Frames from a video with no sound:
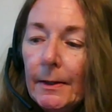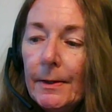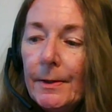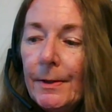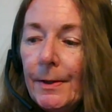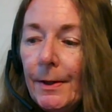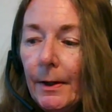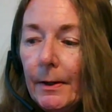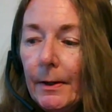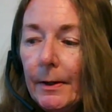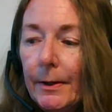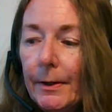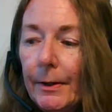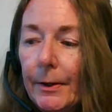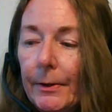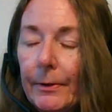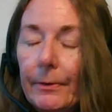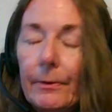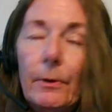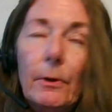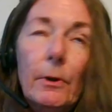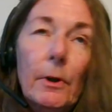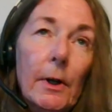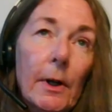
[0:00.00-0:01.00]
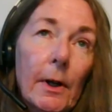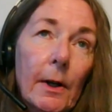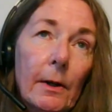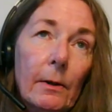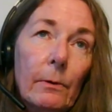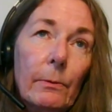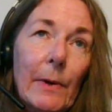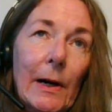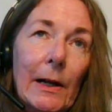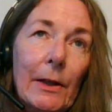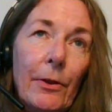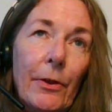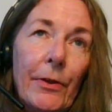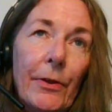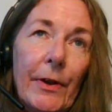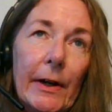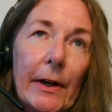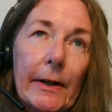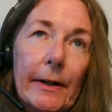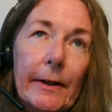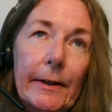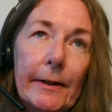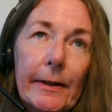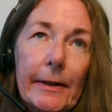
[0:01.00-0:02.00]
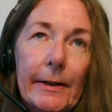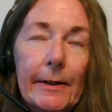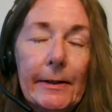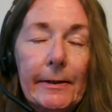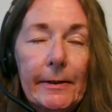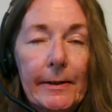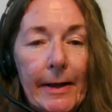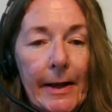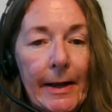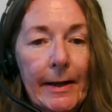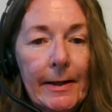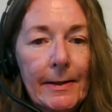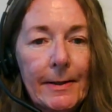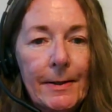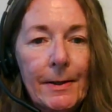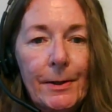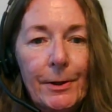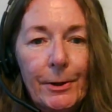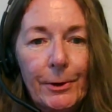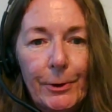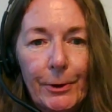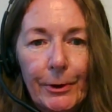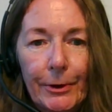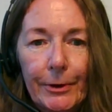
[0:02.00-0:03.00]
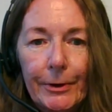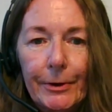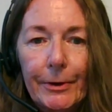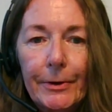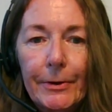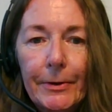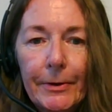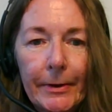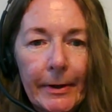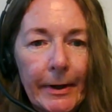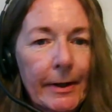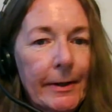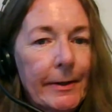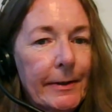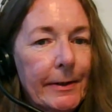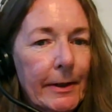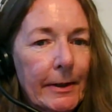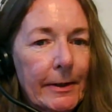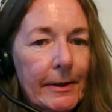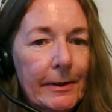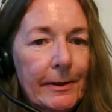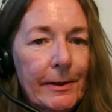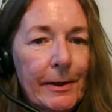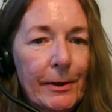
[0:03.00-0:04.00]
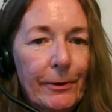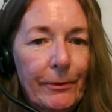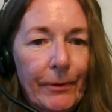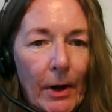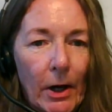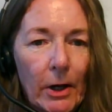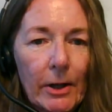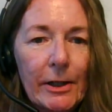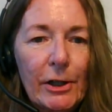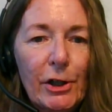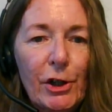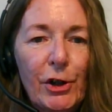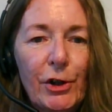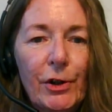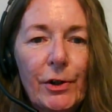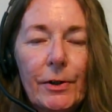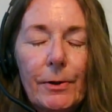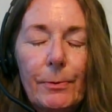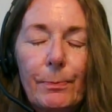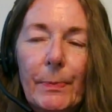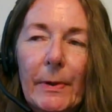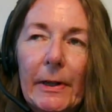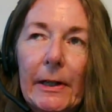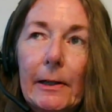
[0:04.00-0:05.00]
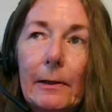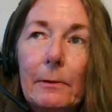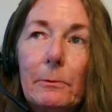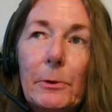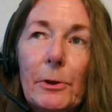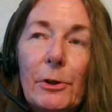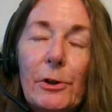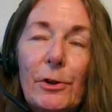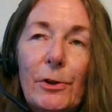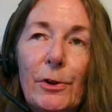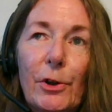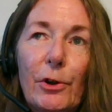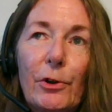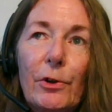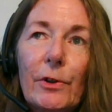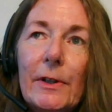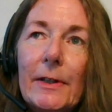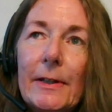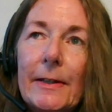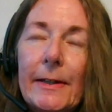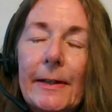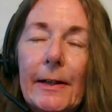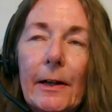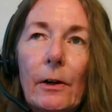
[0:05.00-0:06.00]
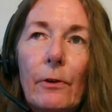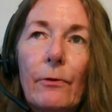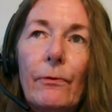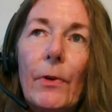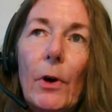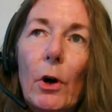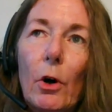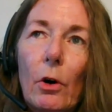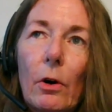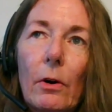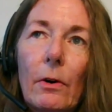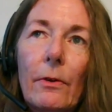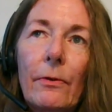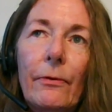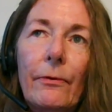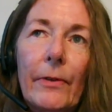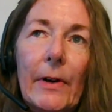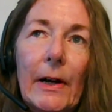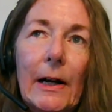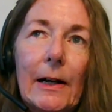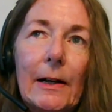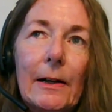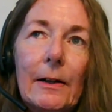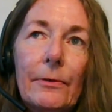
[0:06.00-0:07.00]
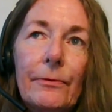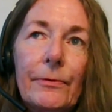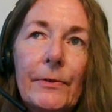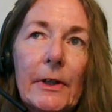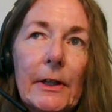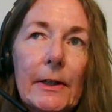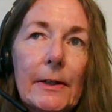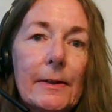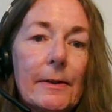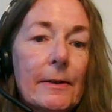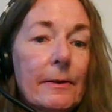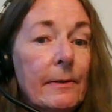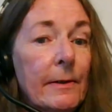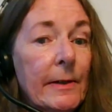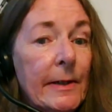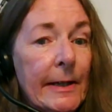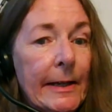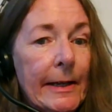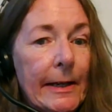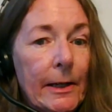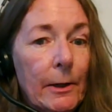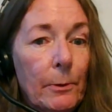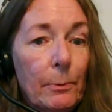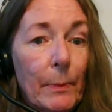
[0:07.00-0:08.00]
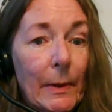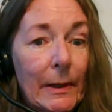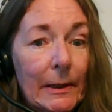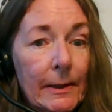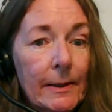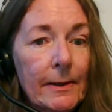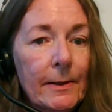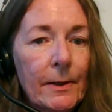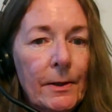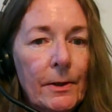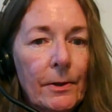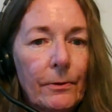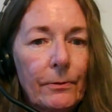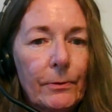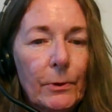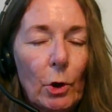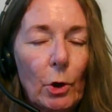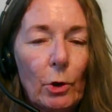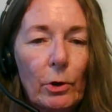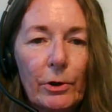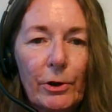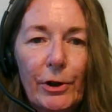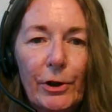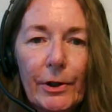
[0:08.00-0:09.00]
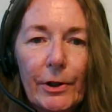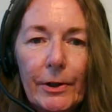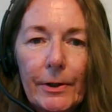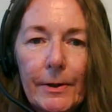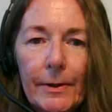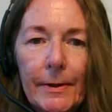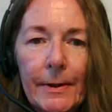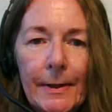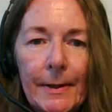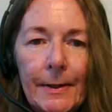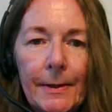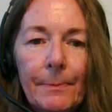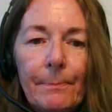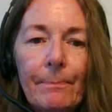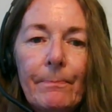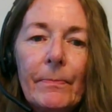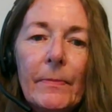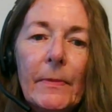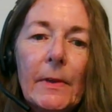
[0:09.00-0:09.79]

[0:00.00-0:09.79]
So, one thing it has to do, the device should be able to turn itself off after 10 minutes of non use.